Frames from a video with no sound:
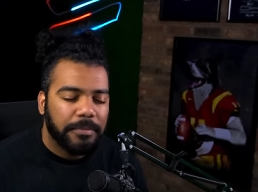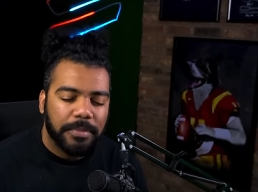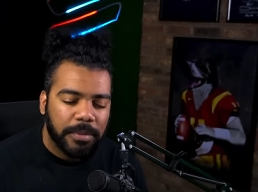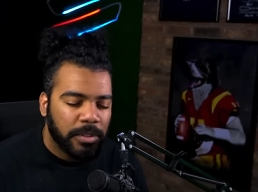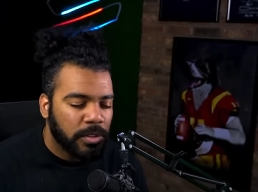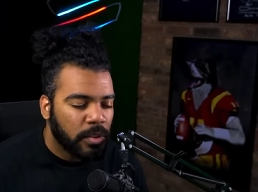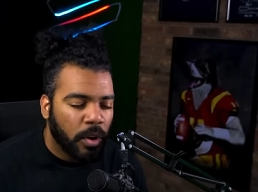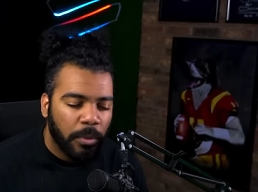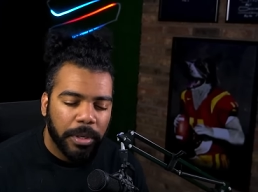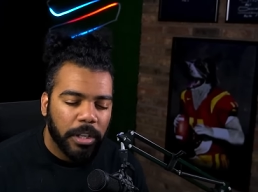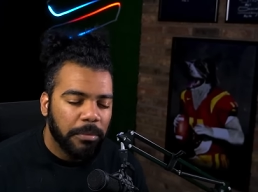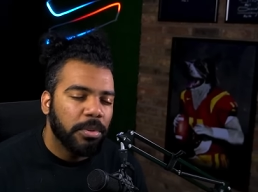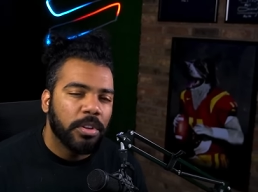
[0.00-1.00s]
so
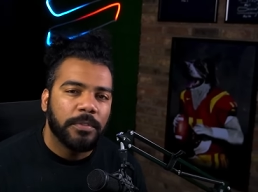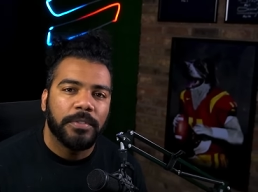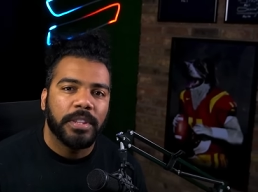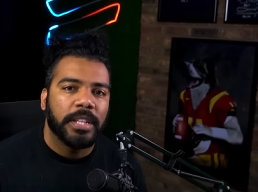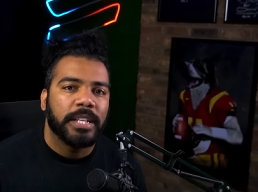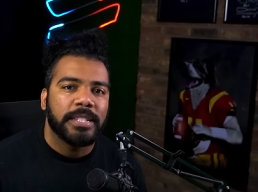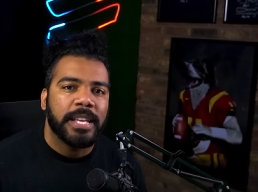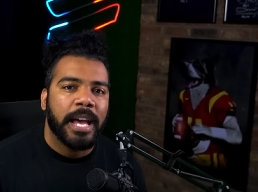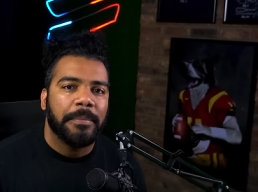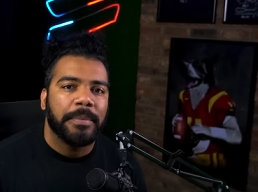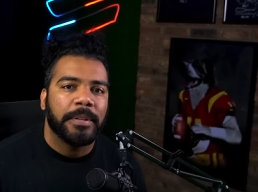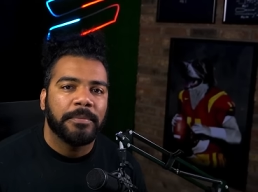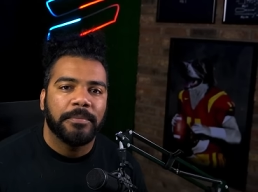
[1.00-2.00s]
many beautiful things
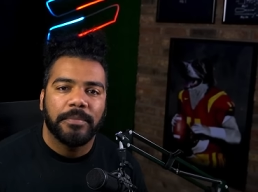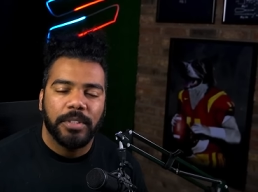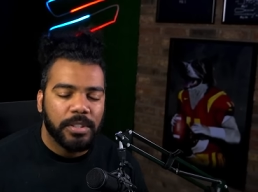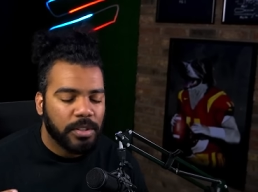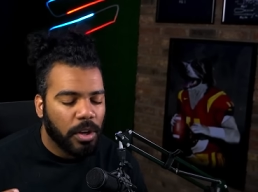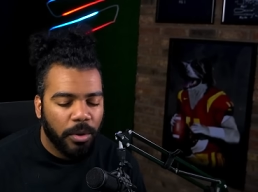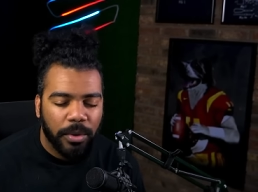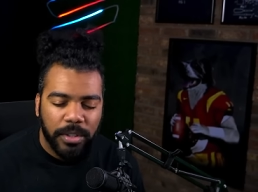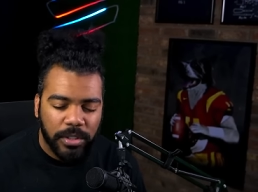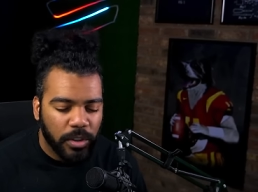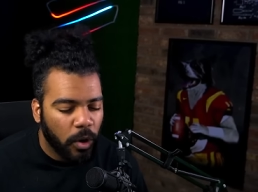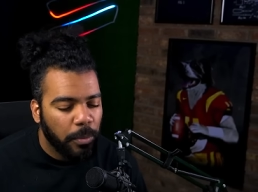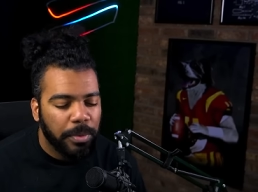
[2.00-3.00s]
happen. Just always
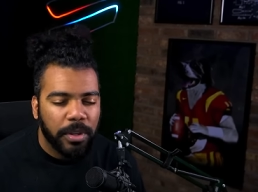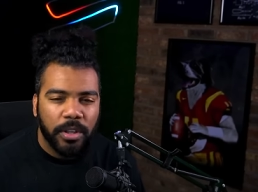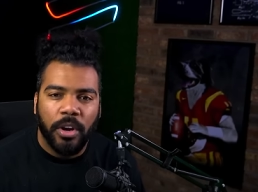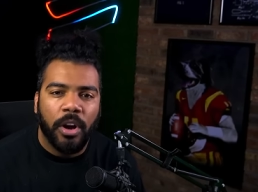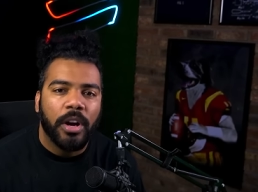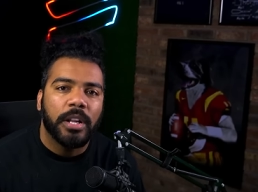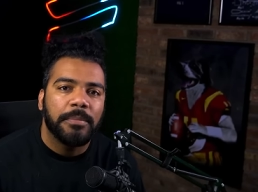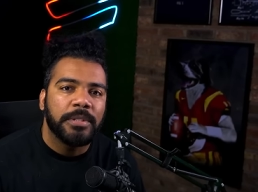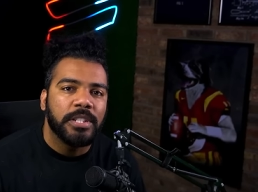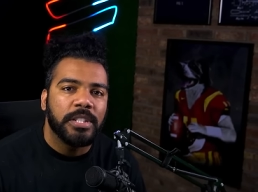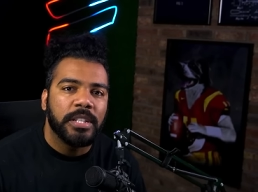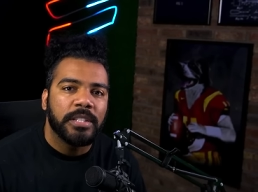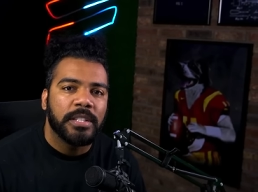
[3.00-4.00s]
just open your heart up to
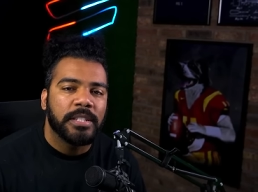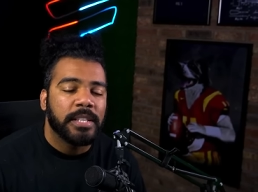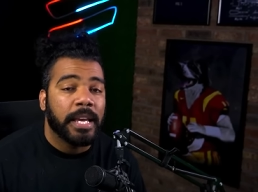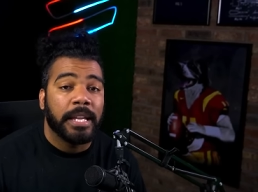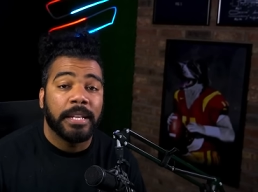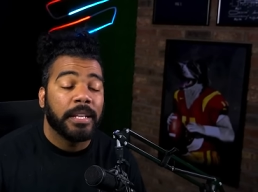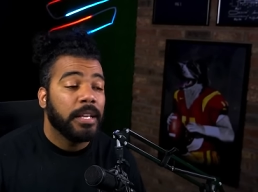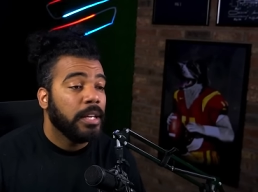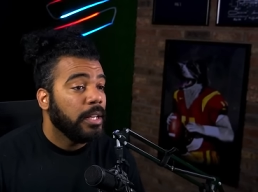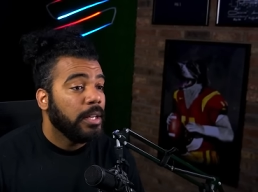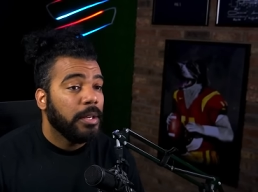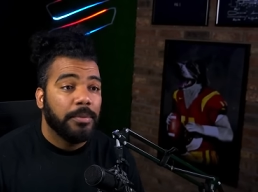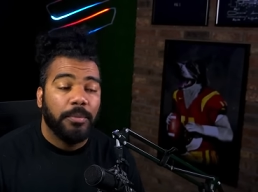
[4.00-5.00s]
Jesus and
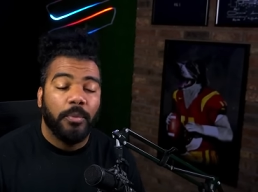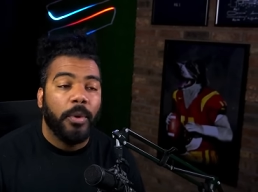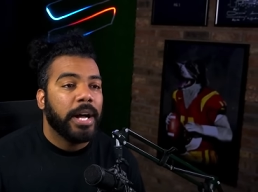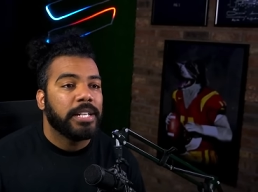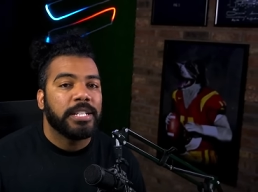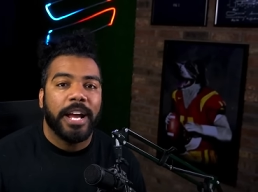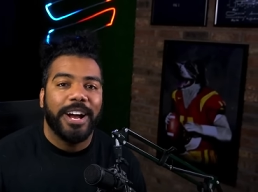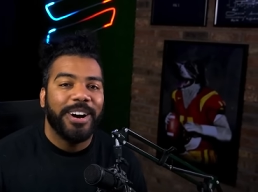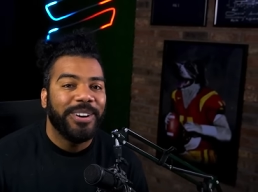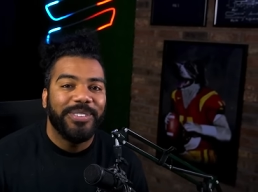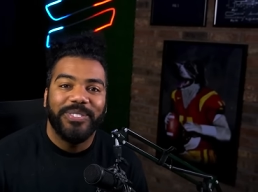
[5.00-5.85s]
watch how